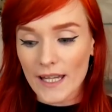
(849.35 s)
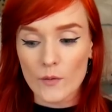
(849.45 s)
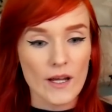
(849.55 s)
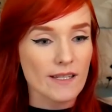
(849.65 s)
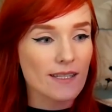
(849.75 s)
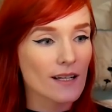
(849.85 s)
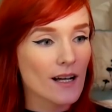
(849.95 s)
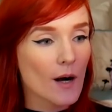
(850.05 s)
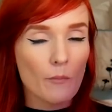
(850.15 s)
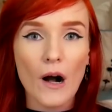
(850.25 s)
Anyways,
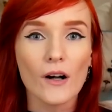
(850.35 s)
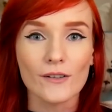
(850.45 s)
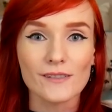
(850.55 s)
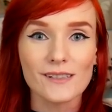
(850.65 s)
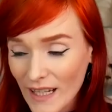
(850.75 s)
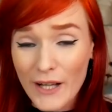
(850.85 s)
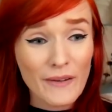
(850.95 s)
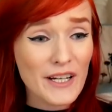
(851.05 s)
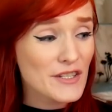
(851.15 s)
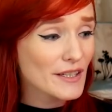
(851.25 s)
balls. I've
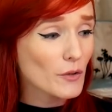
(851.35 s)
actually